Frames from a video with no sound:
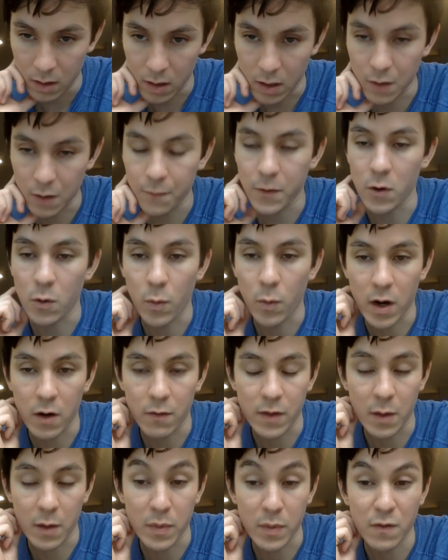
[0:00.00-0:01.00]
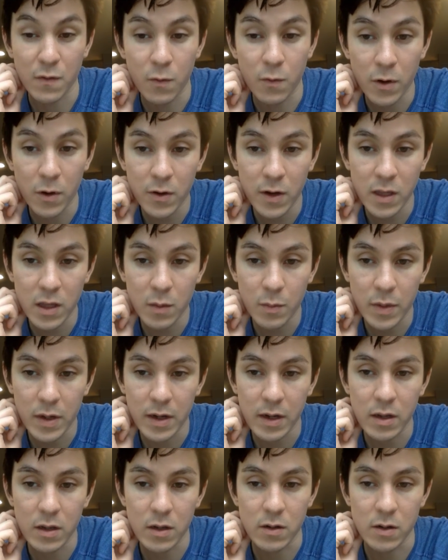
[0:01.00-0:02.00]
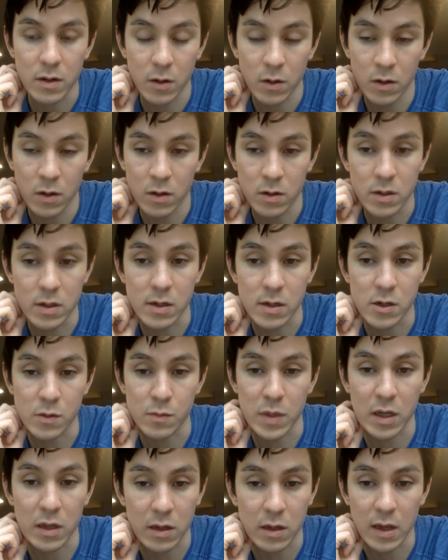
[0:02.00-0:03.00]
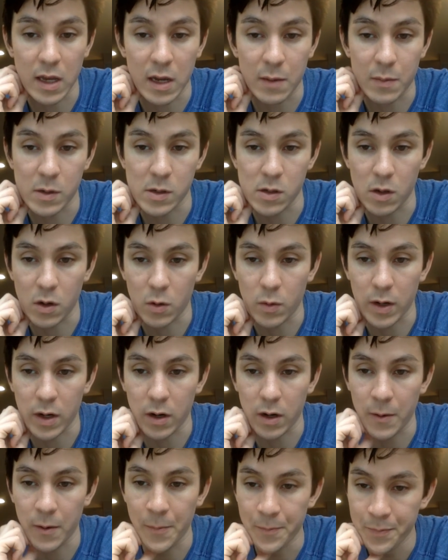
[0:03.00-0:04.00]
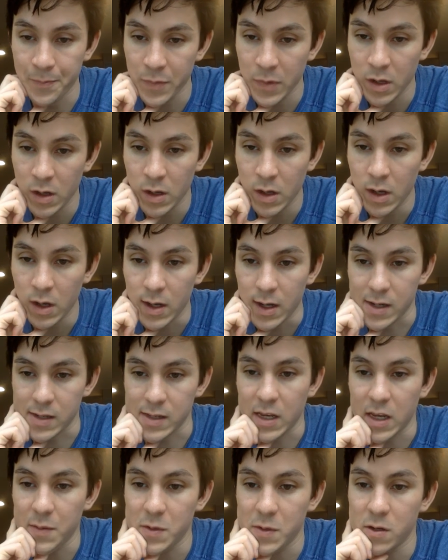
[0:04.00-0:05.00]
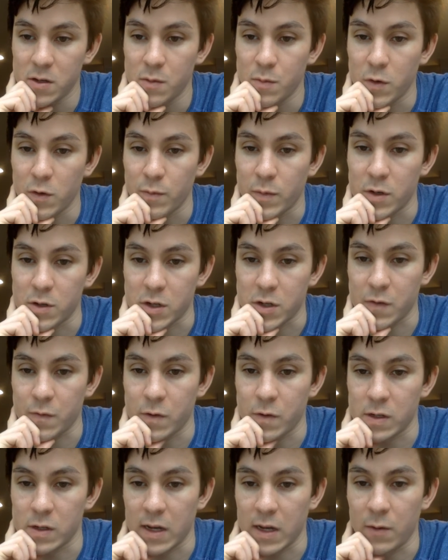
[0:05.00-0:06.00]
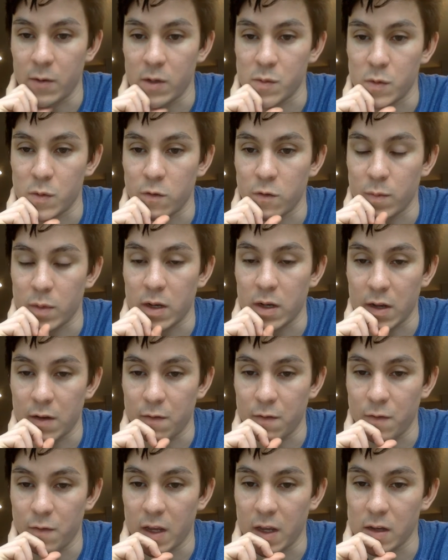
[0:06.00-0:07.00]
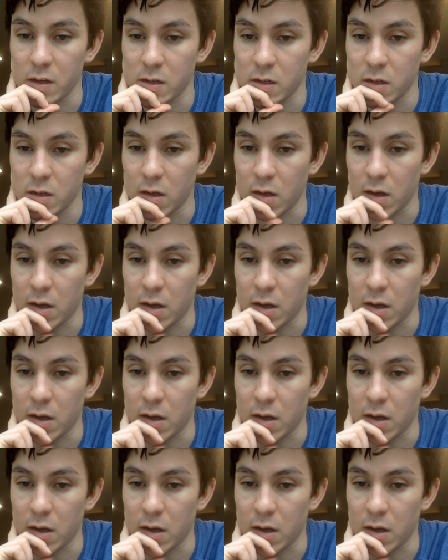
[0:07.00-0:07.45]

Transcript: If you're aware of that before you get the puck, your decision making happens a lot quicker. Is the hip scissor movement just for sideways movement and fakes?